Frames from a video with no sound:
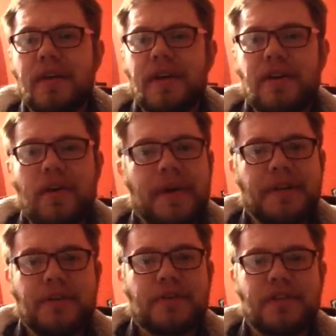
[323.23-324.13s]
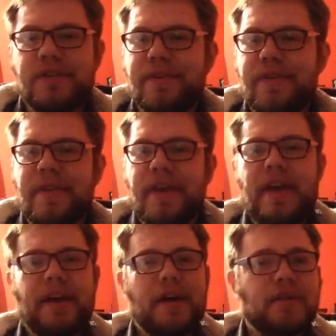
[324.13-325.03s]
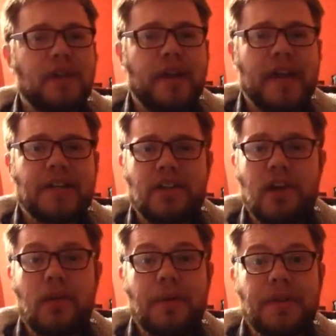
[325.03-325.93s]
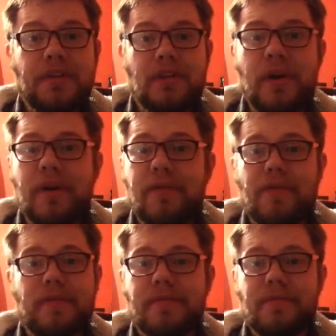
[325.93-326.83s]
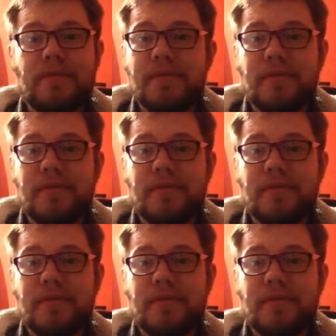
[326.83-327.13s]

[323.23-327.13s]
you know, he does he he goes gets along with his life, and